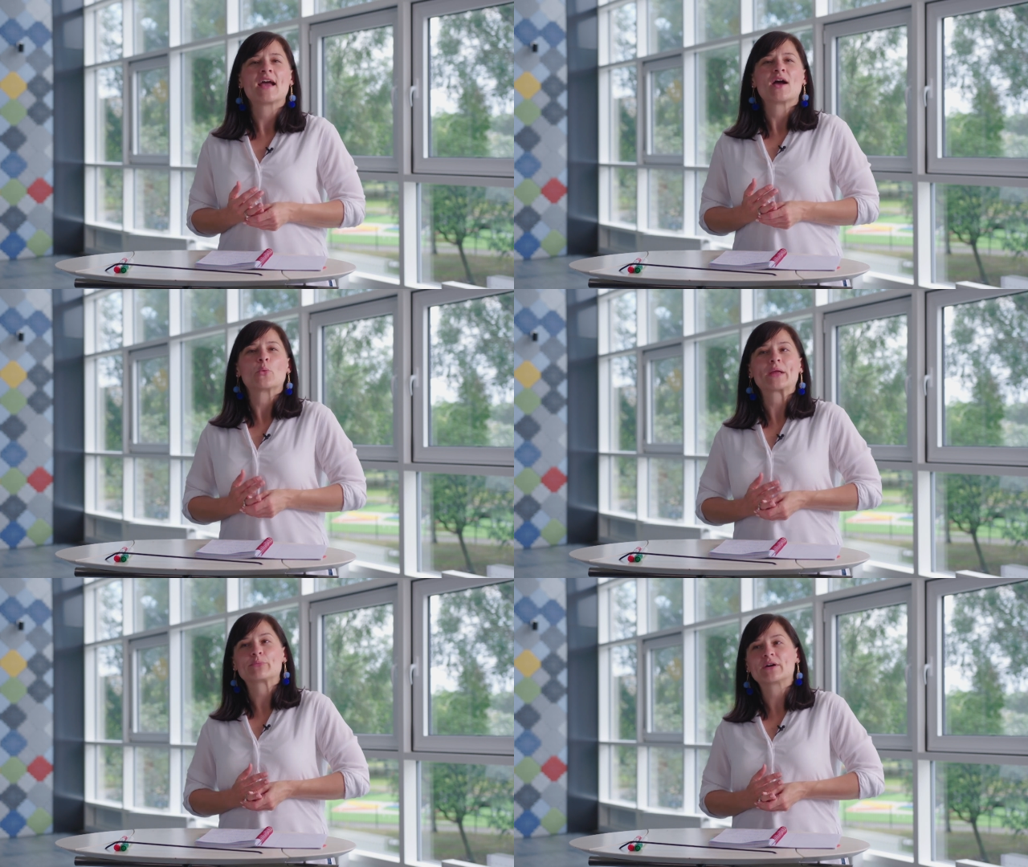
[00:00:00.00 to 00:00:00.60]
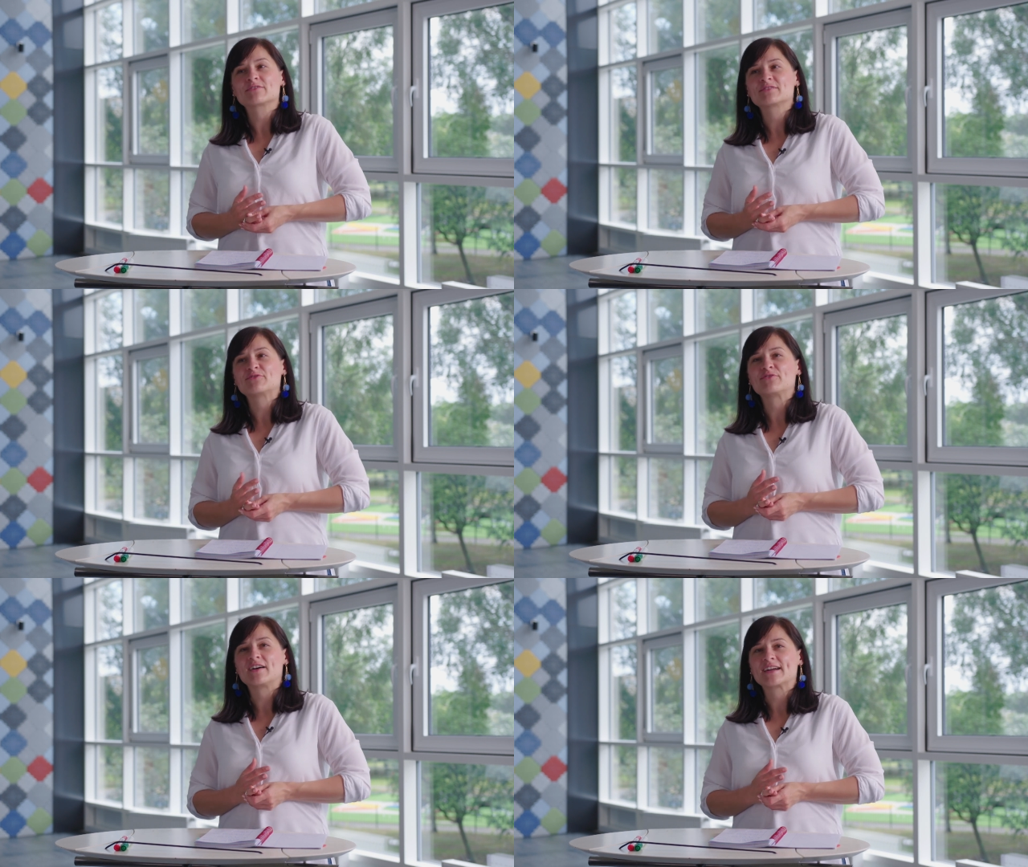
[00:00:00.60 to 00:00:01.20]
with one of the
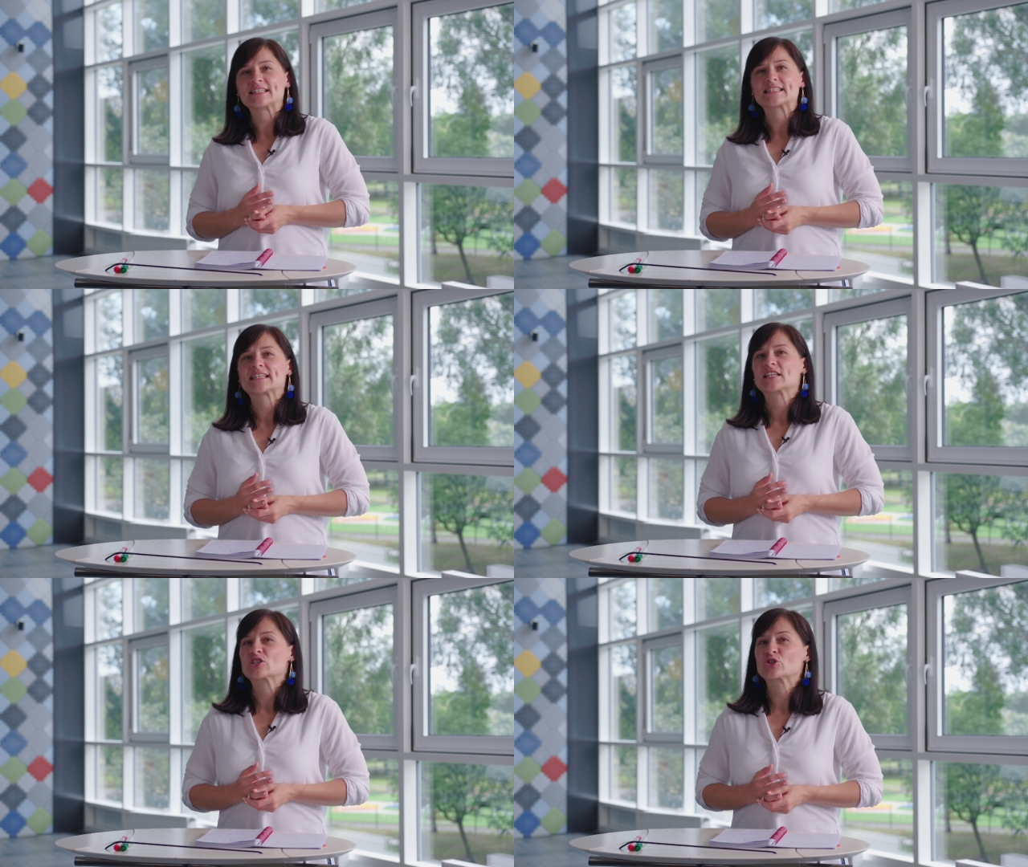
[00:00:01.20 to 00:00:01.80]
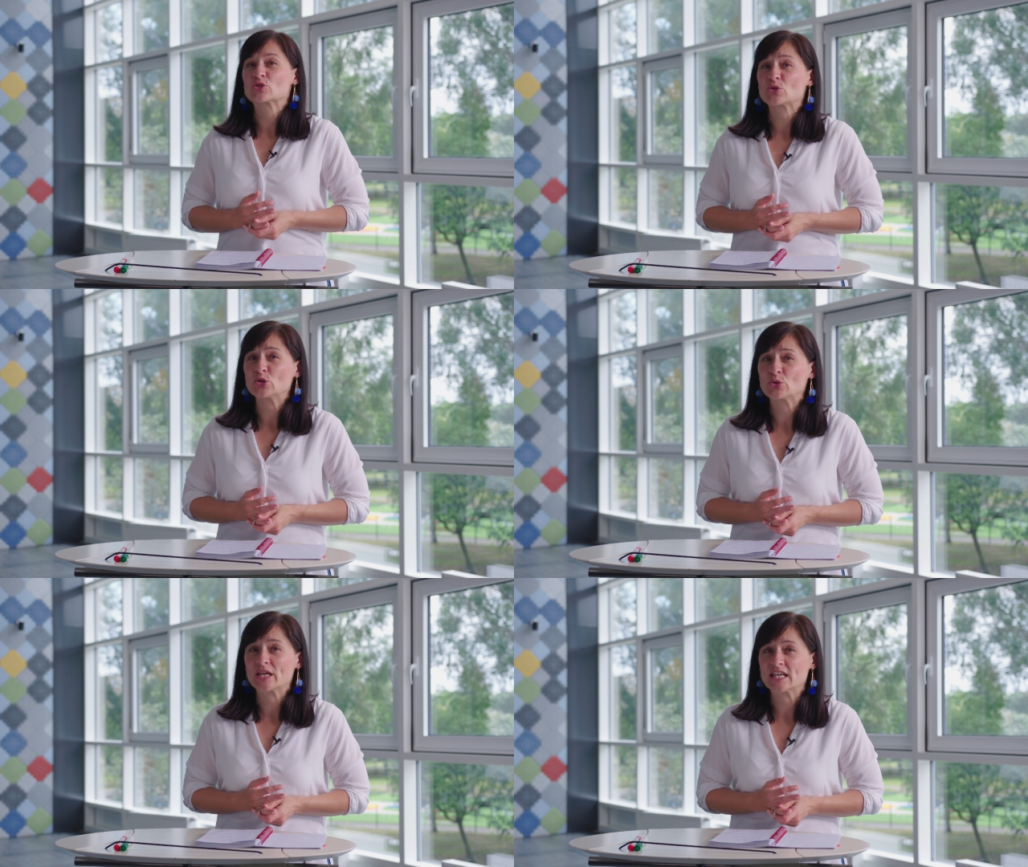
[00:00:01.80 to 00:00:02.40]
finest
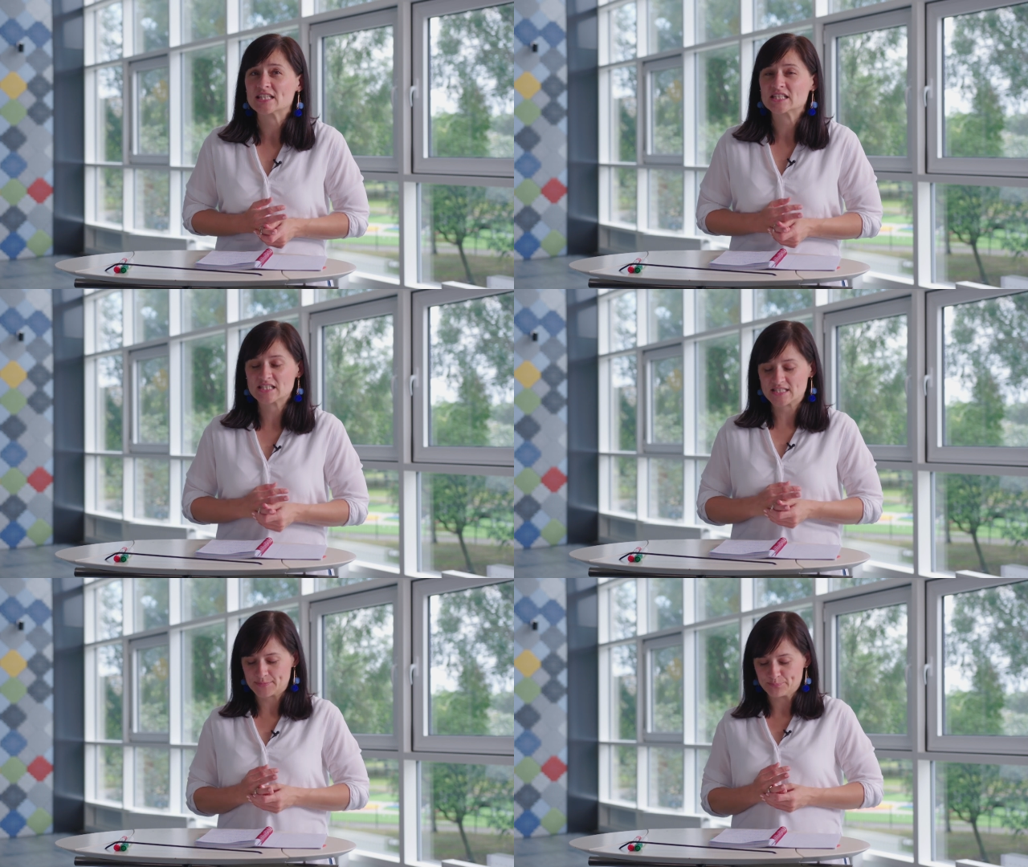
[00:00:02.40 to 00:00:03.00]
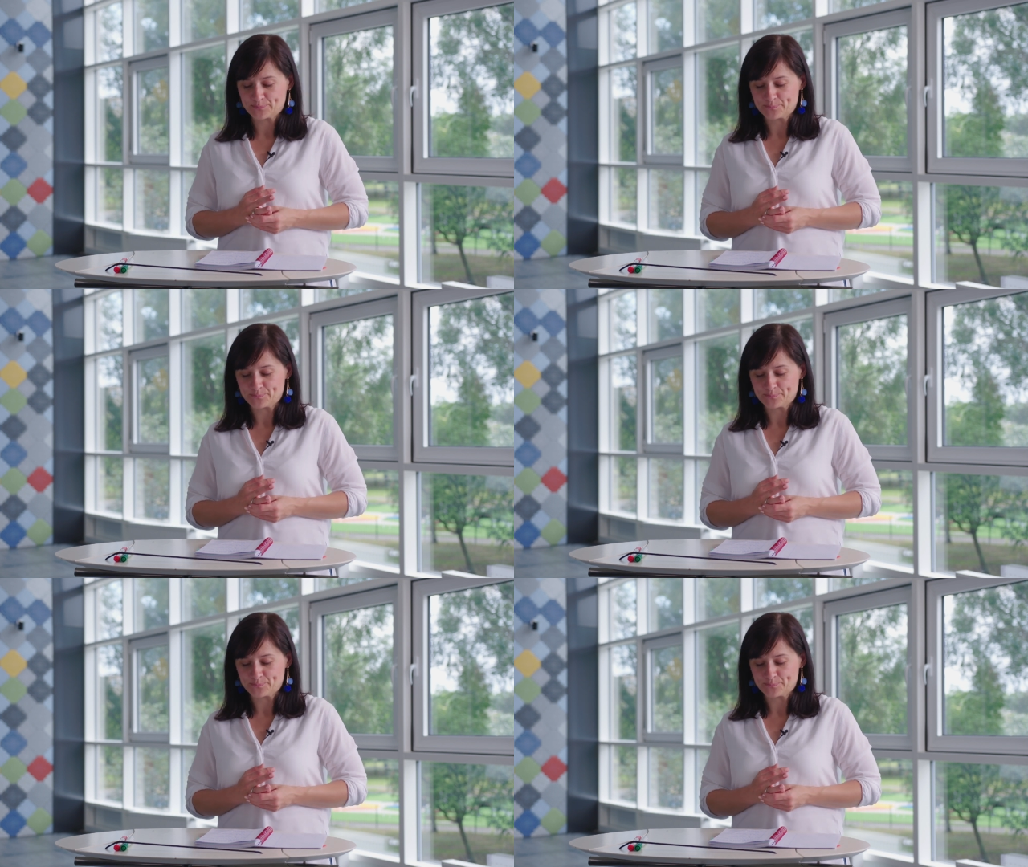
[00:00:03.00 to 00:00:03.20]
soloists,